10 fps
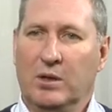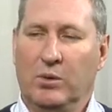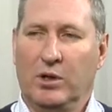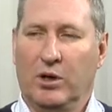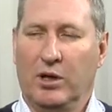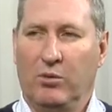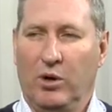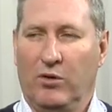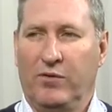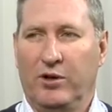We know that we
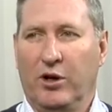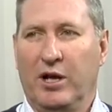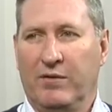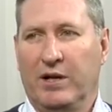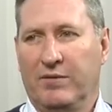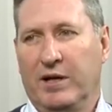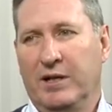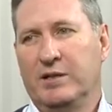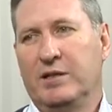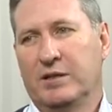often don't have enough
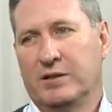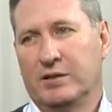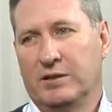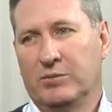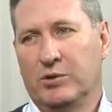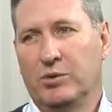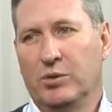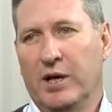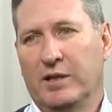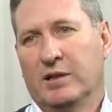energy in the system to do
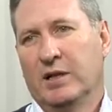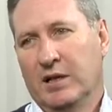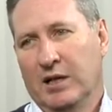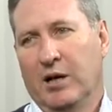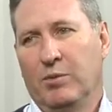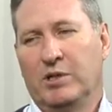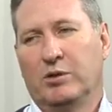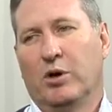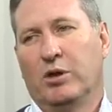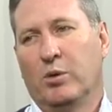that, and we
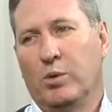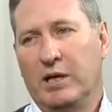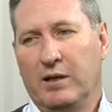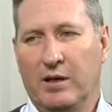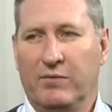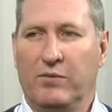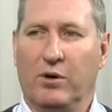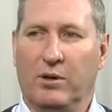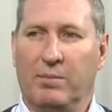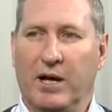start the week, therefore,
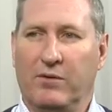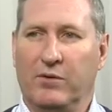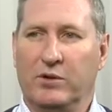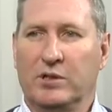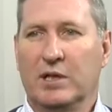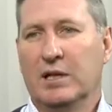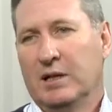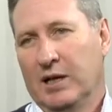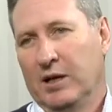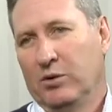on the back foot
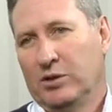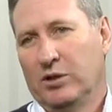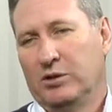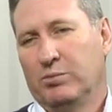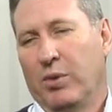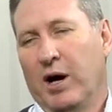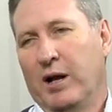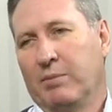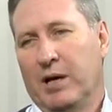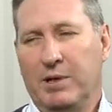and also to buy
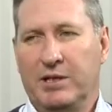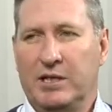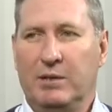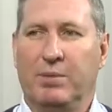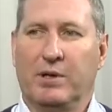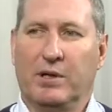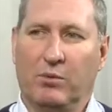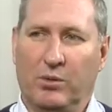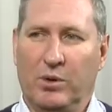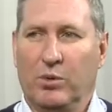it maybe cheaper than
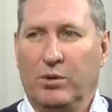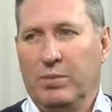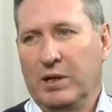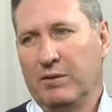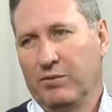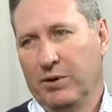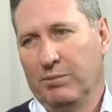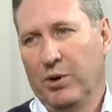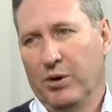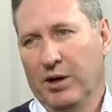what we would be if,
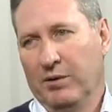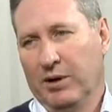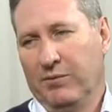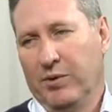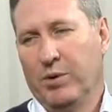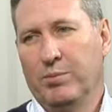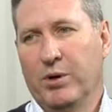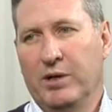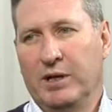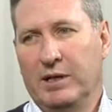uh, uh, if we were
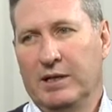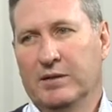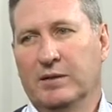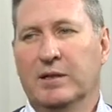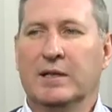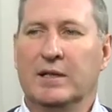burning diesel